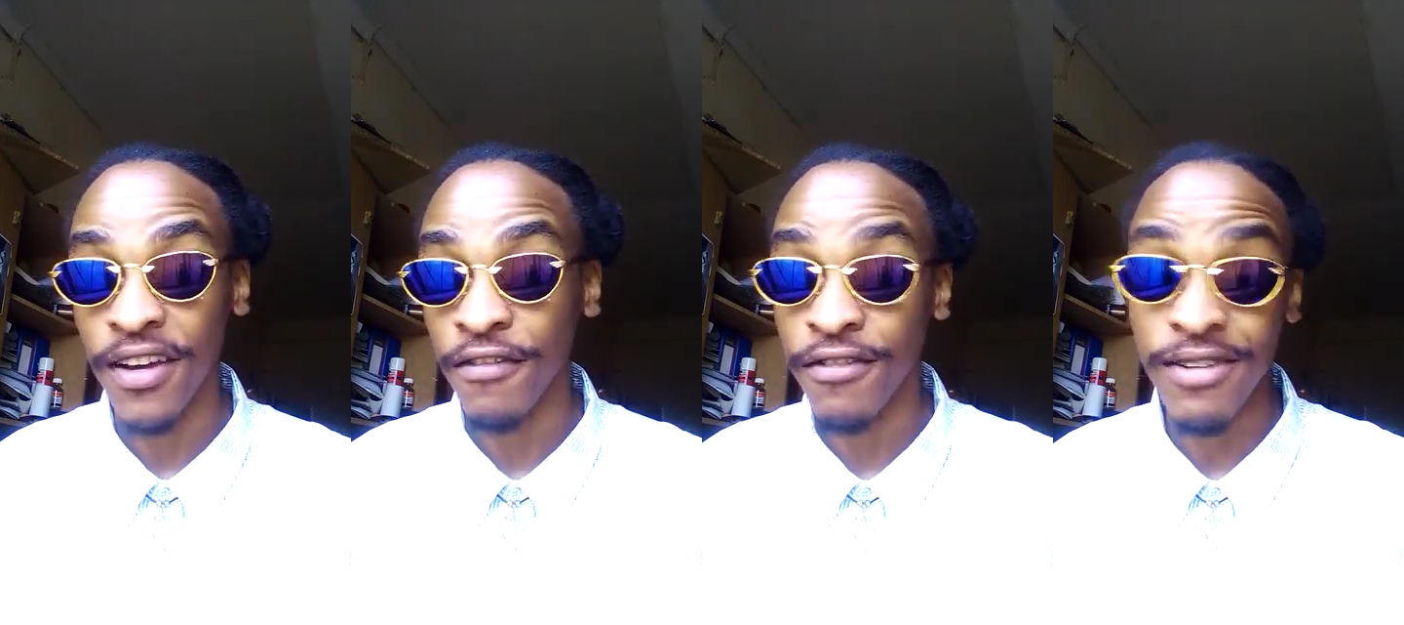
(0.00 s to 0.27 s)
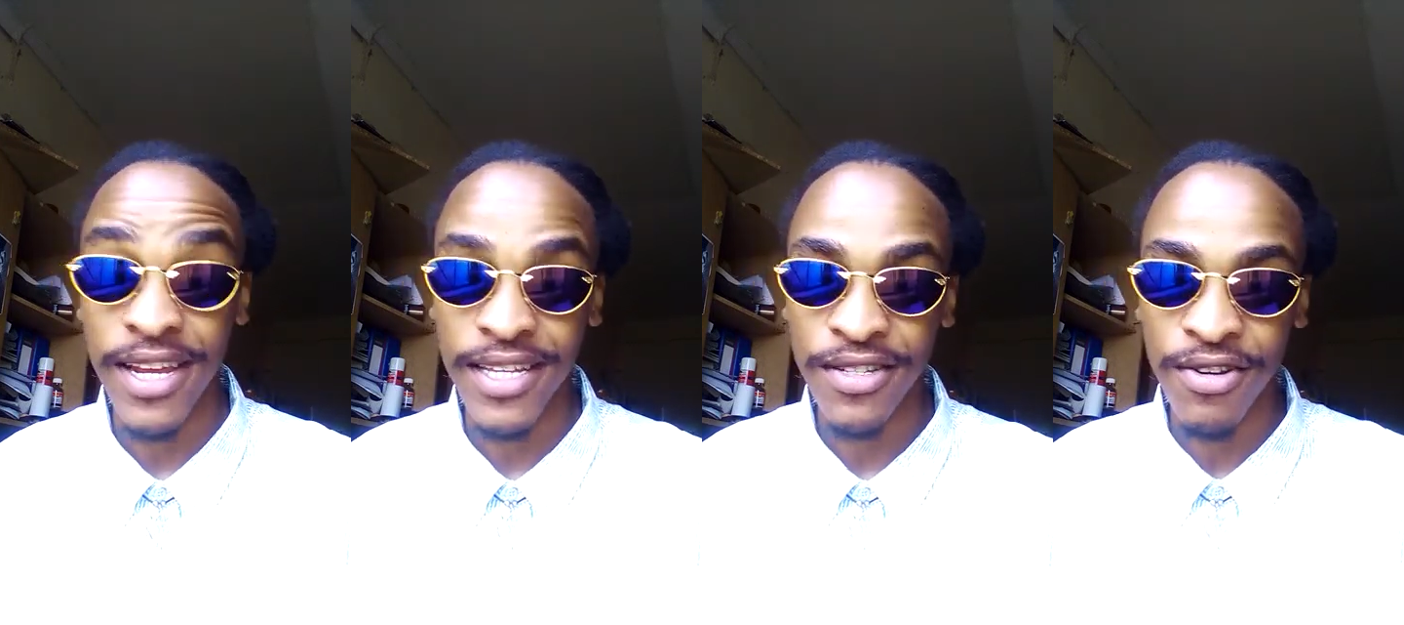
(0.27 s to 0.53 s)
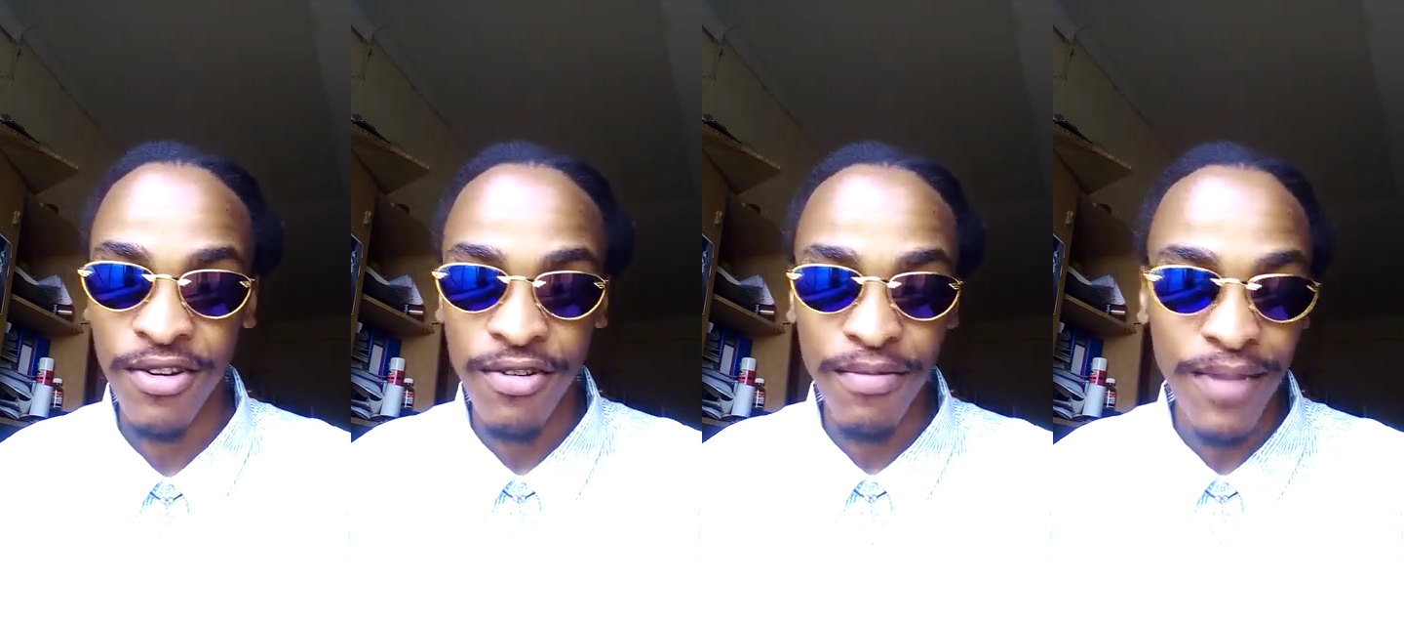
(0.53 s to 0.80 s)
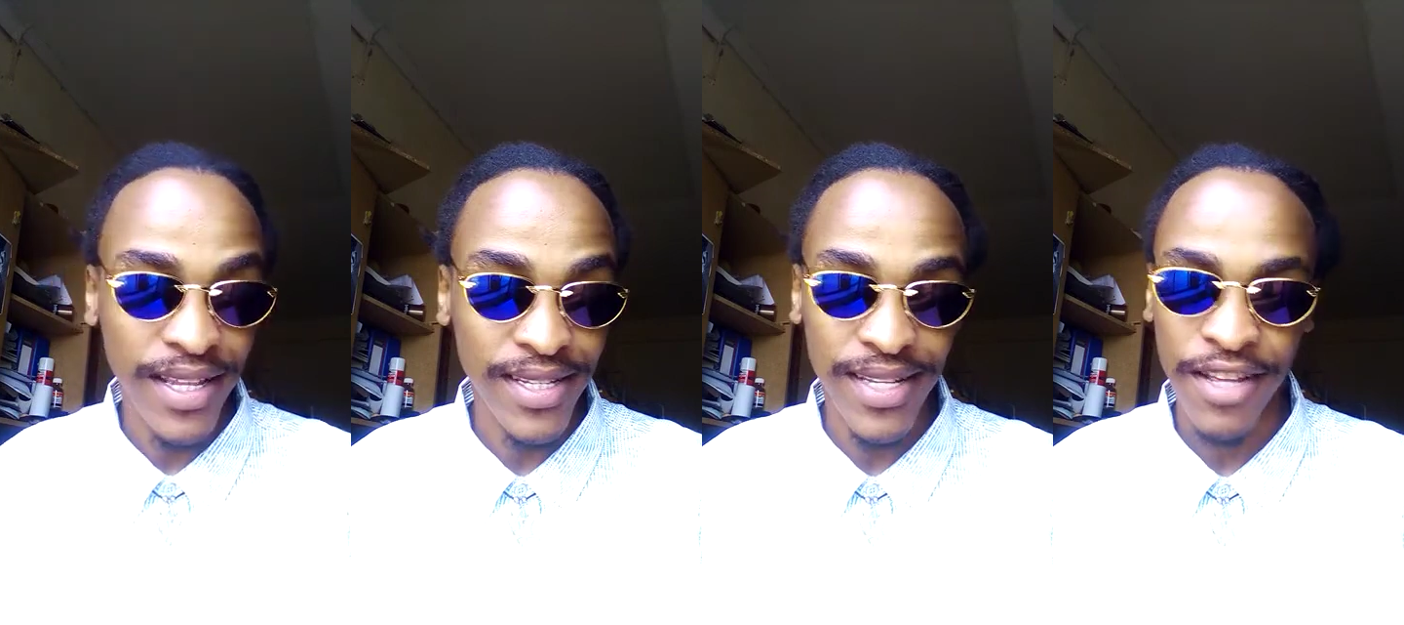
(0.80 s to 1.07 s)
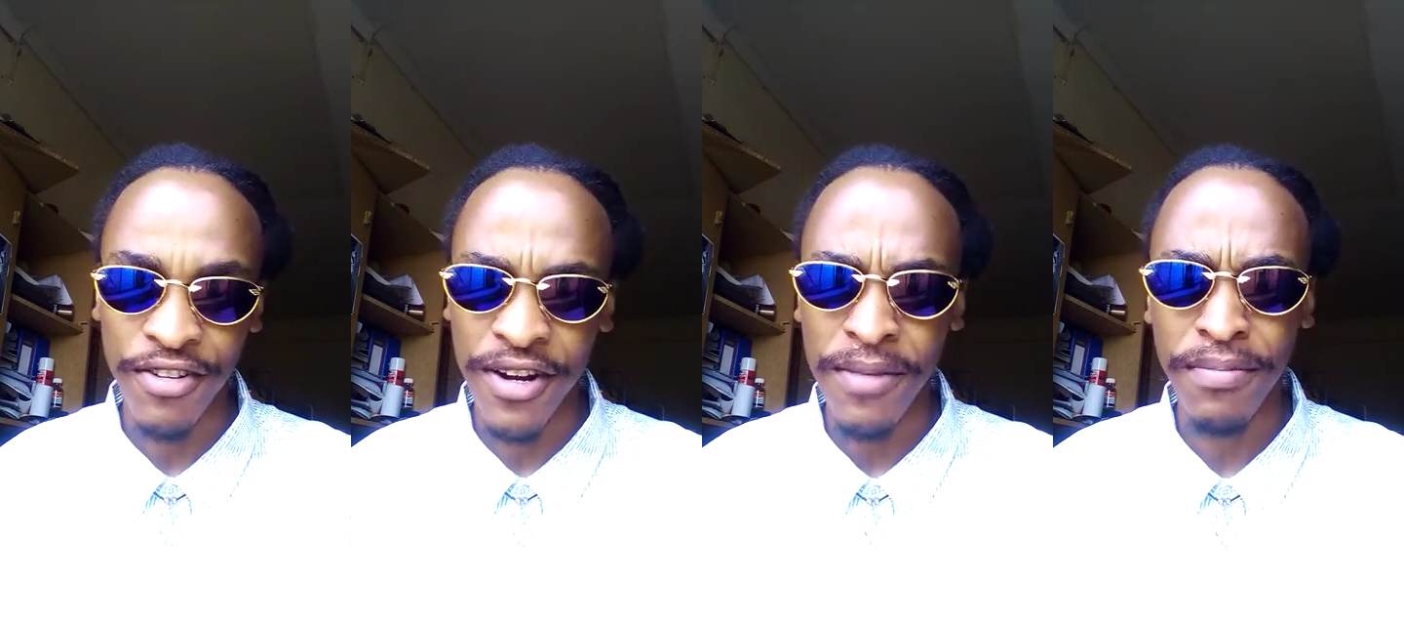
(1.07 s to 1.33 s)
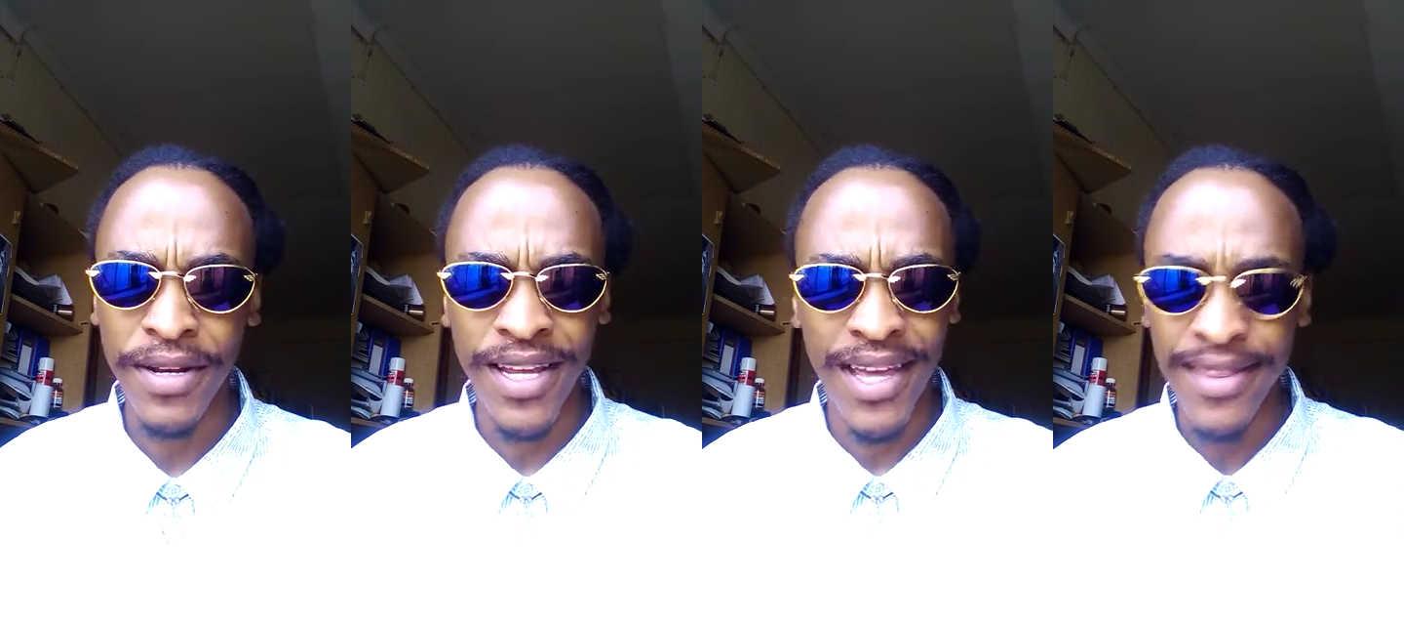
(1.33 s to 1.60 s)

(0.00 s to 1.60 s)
a few days ago by this other company,